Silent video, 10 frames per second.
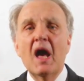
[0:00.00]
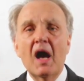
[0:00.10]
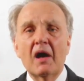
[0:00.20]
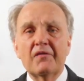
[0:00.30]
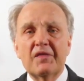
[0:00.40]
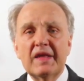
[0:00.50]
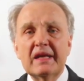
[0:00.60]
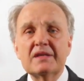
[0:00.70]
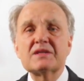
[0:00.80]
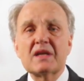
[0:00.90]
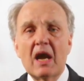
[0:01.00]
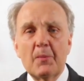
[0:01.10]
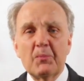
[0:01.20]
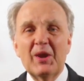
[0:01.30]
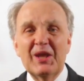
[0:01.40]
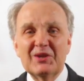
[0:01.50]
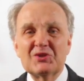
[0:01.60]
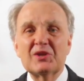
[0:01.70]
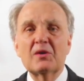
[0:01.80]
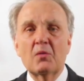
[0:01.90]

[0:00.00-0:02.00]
of these comprehension